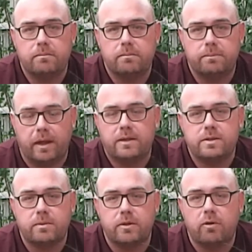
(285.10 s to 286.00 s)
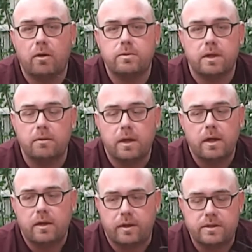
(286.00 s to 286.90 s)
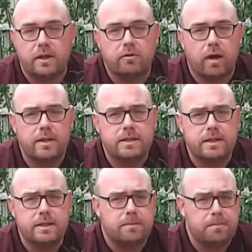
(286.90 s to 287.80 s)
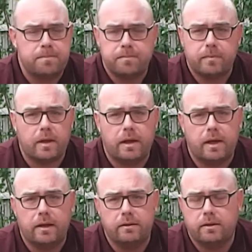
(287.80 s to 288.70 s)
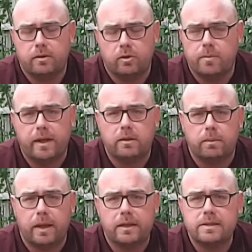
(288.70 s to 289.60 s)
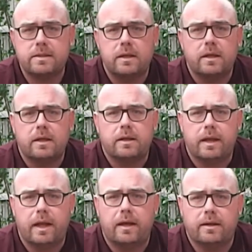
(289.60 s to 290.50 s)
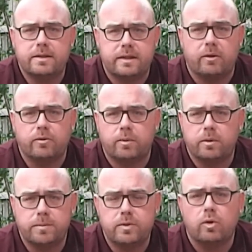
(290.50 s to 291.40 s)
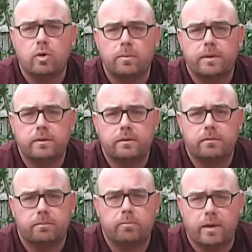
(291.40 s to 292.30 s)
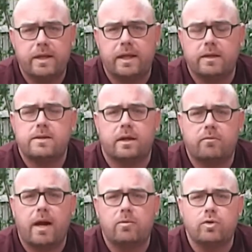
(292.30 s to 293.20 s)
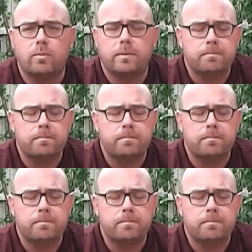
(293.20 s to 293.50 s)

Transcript: plants that we grow. So things like grasses, ornamental plants, their cells will absorb weed killers like Roundup,